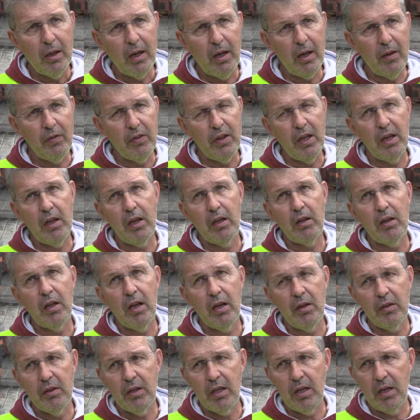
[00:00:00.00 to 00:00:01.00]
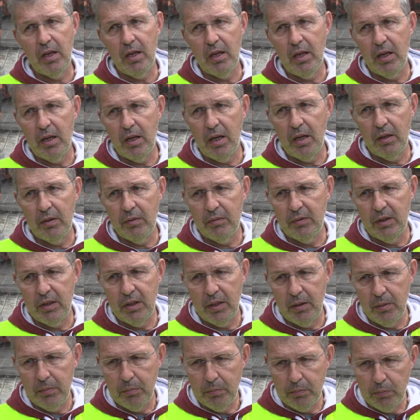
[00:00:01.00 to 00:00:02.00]
and the, and the, and
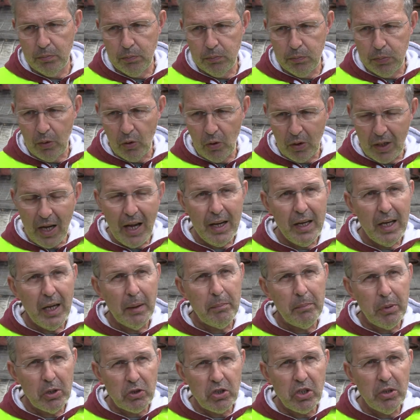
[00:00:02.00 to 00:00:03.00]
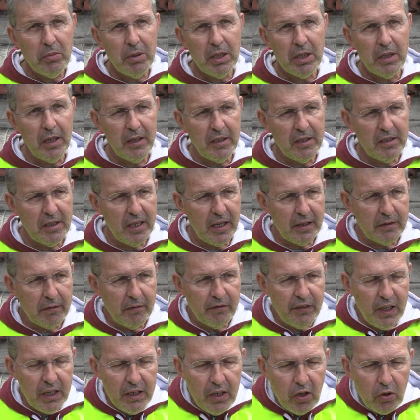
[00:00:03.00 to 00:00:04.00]
the volcanic explosivity is just
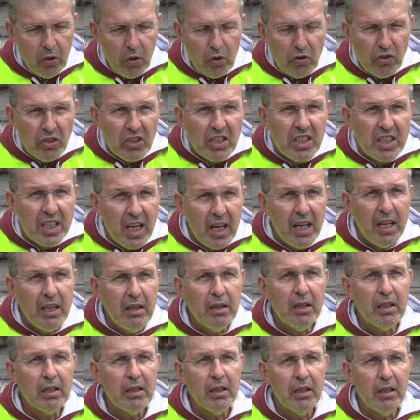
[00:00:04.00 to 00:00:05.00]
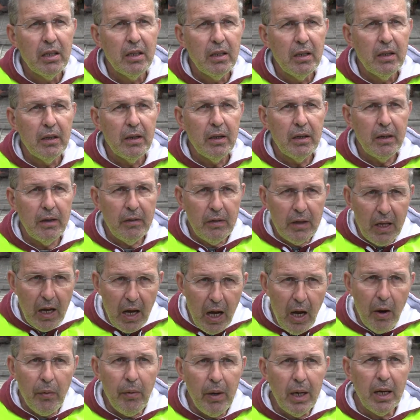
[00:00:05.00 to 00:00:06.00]
very constrained in the
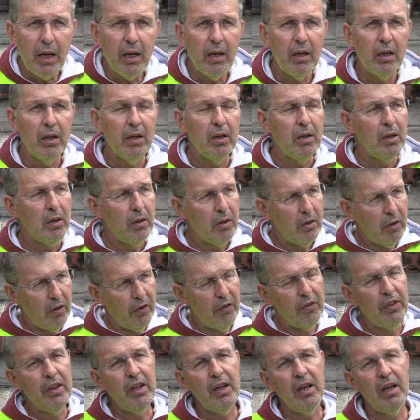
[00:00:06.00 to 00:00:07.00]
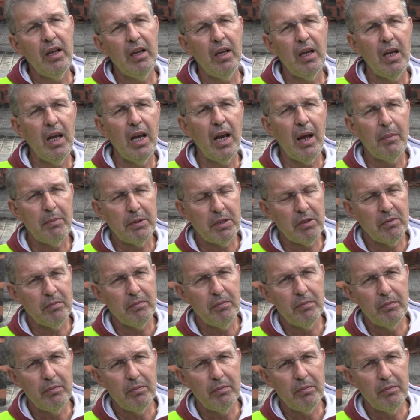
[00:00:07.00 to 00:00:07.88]
area of the eruption.